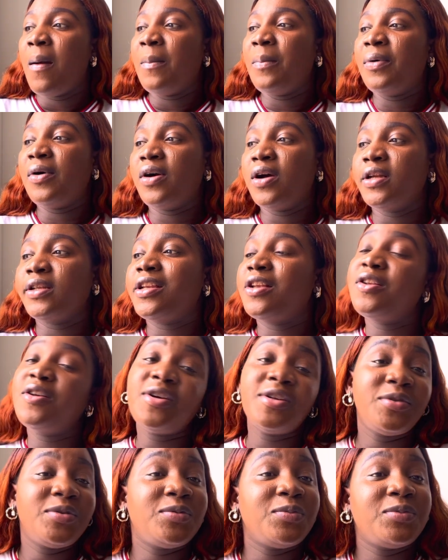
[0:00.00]
but the
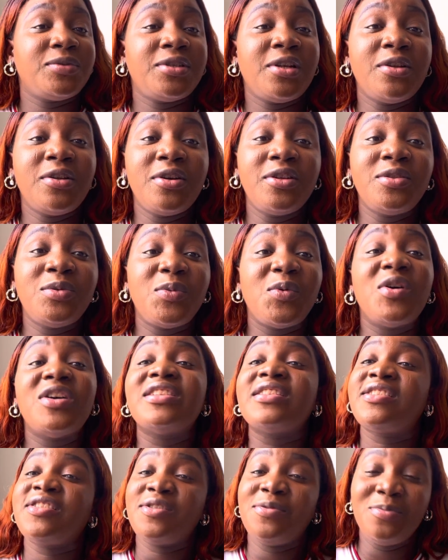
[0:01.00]
Lord
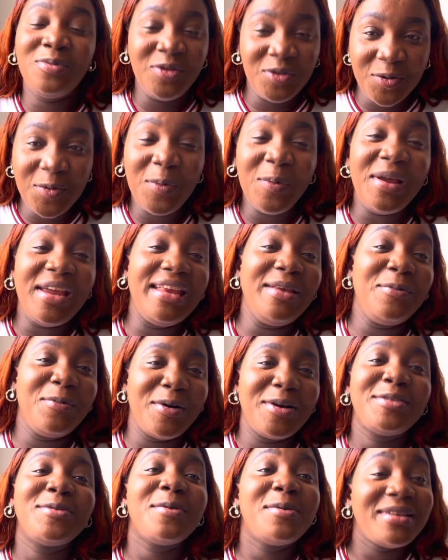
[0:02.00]
was doing
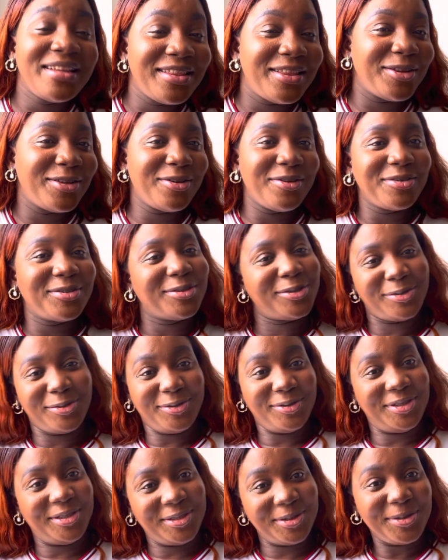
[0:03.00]
what only the Lord
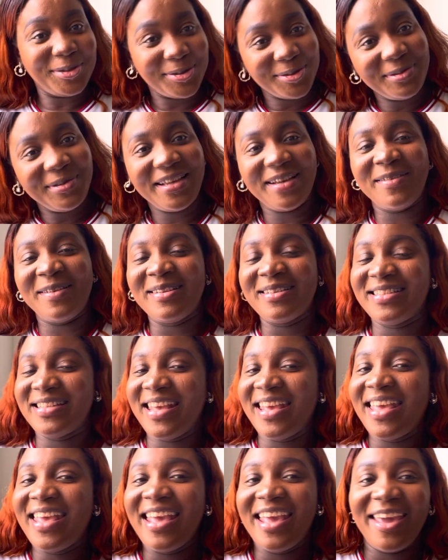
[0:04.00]
could do. He was
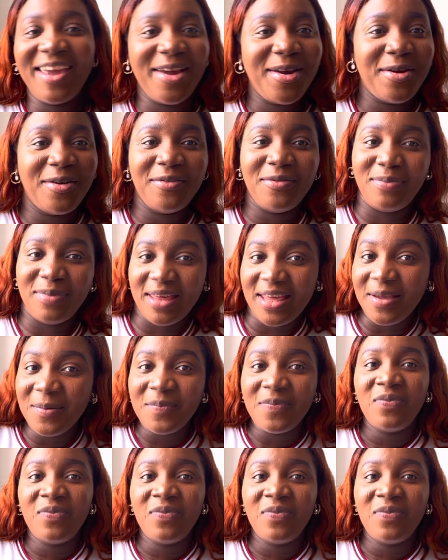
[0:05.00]
taking care of me.